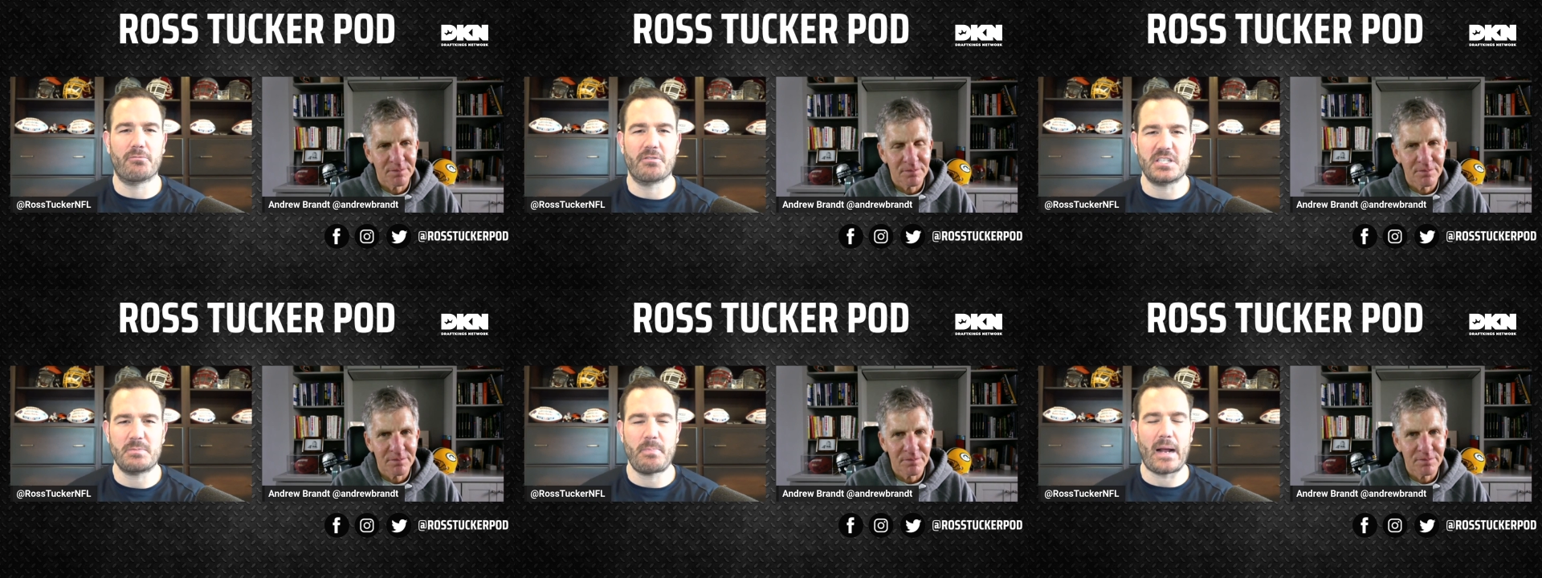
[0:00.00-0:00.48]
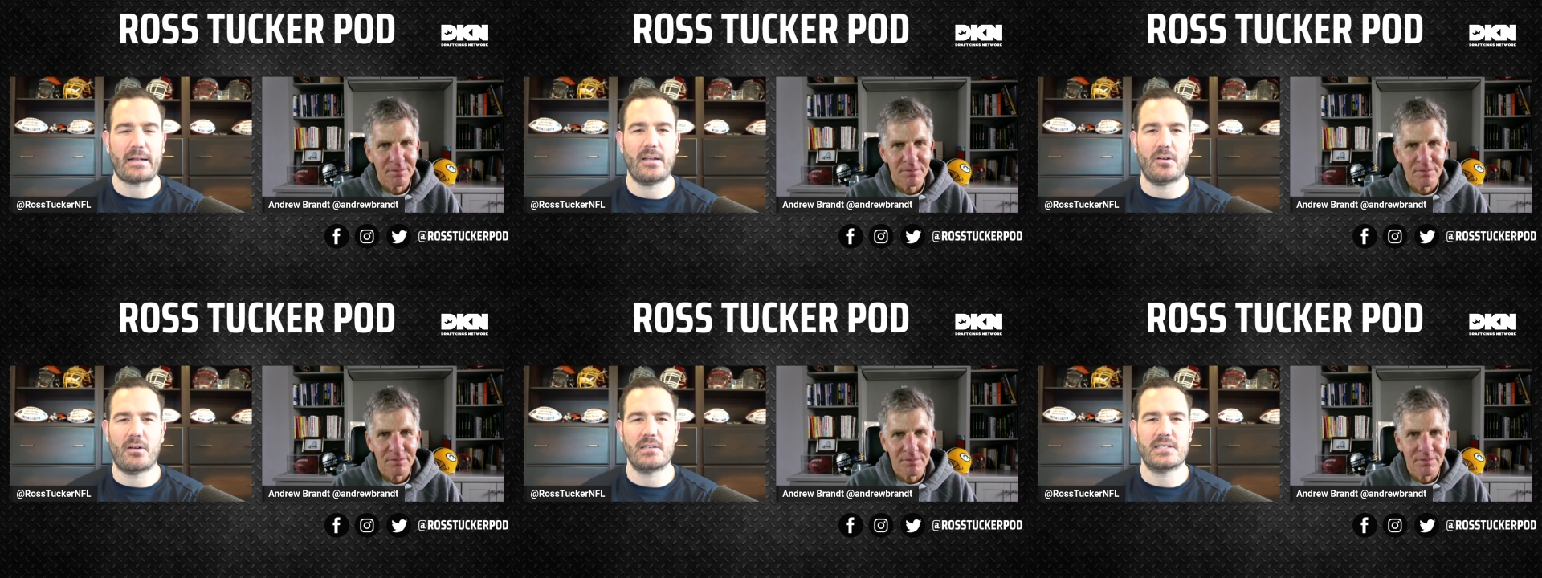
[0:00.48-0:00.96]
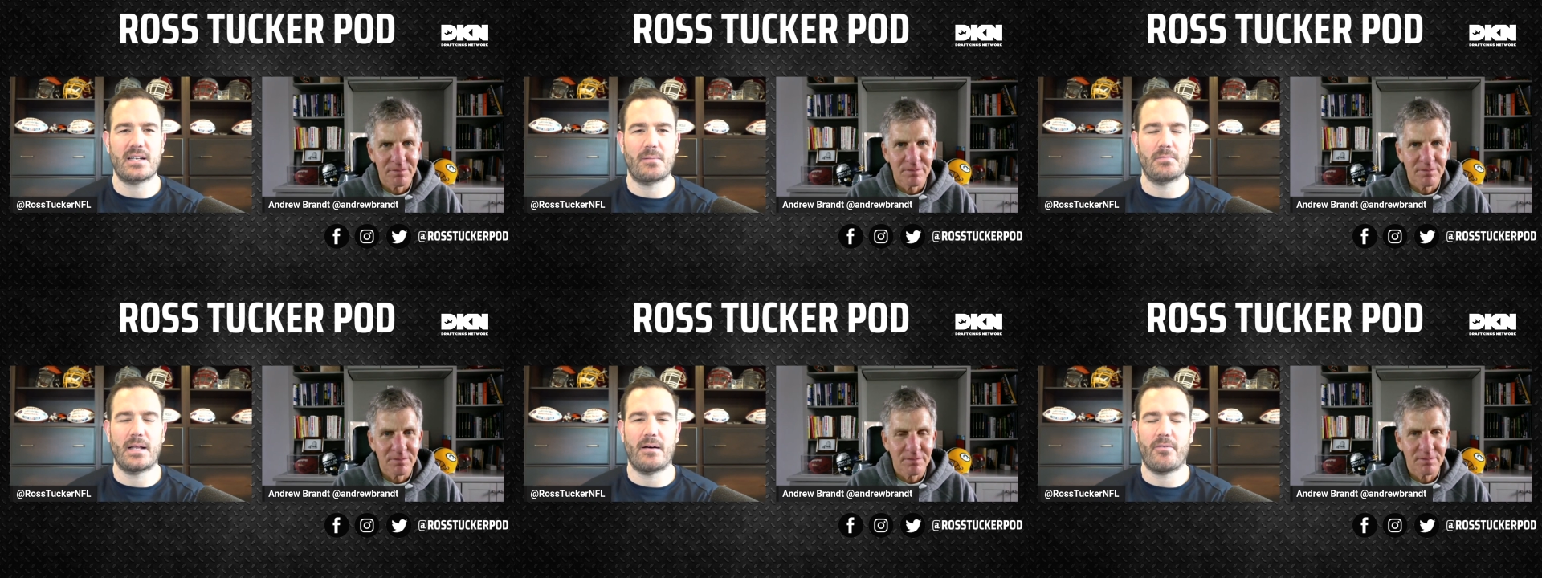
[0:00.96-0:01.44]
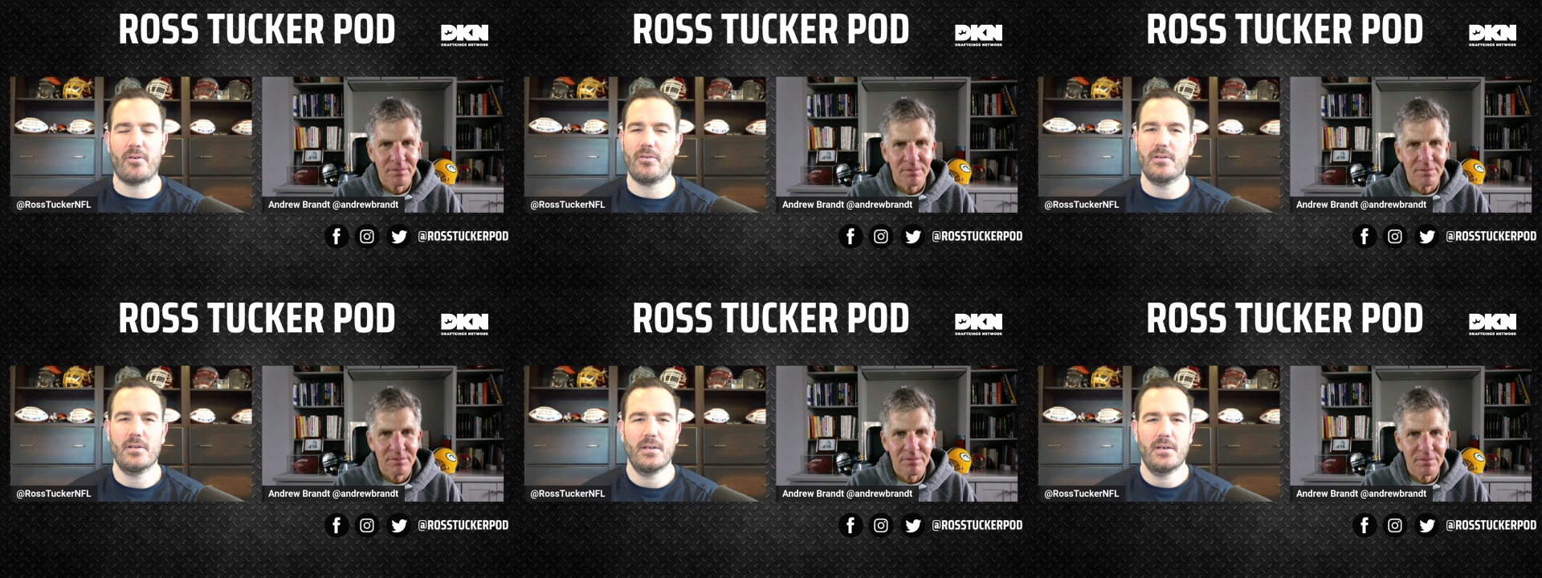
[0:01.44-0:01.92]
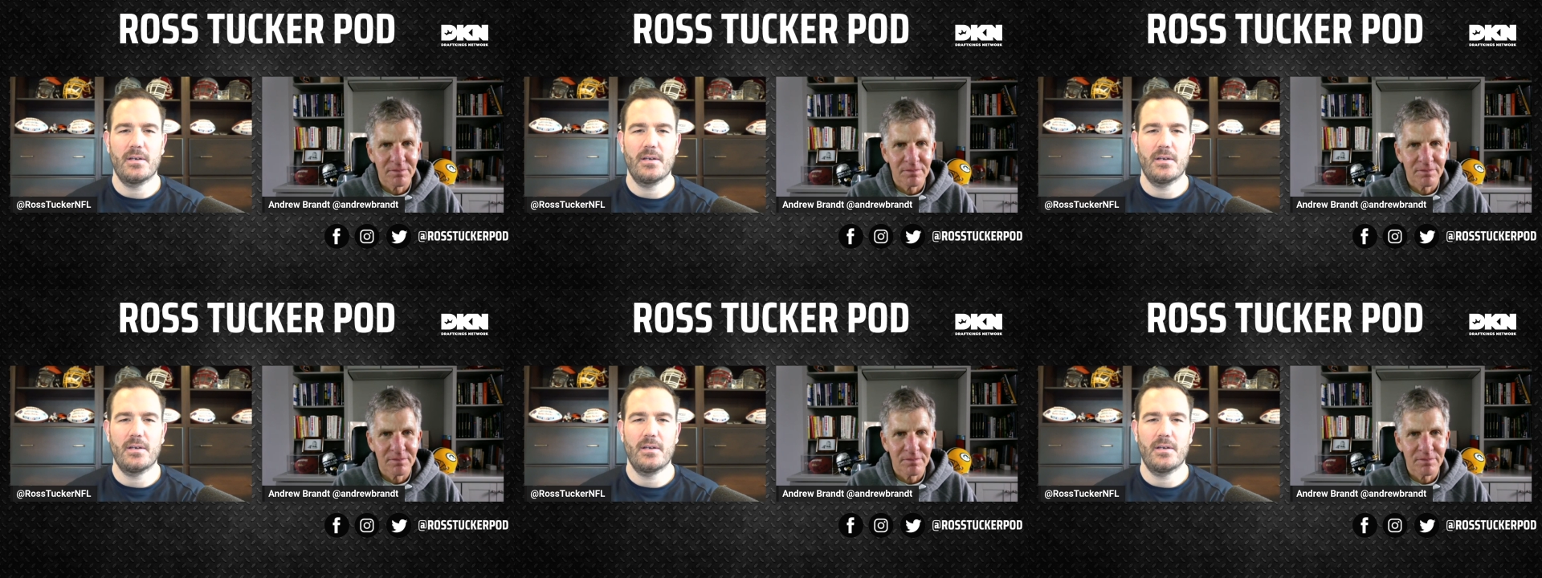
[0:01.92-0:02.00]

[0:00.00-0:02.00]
Speaker 1: respect it on some level